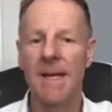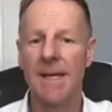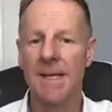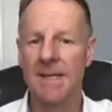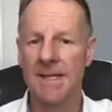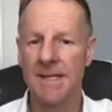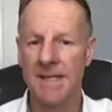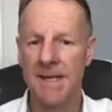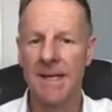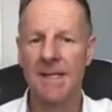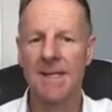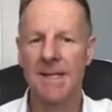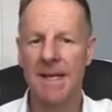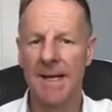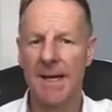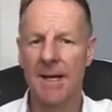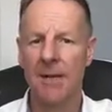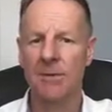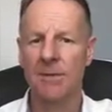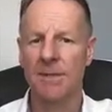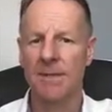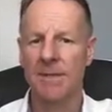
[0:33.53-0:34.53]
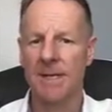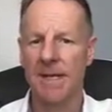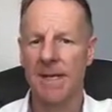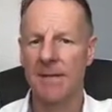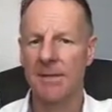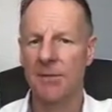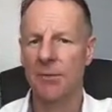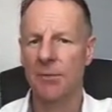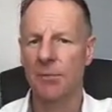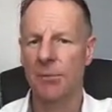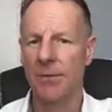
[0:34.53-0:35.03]
and sent it out to
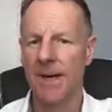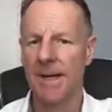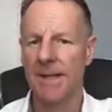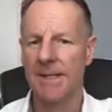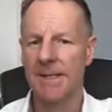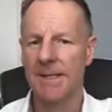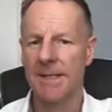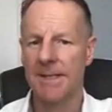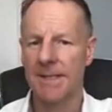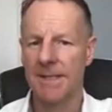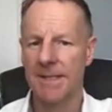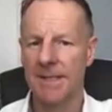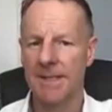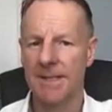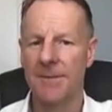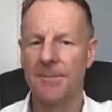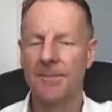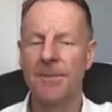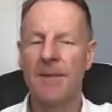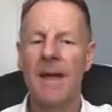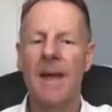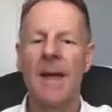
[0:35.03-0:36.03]
dental practices.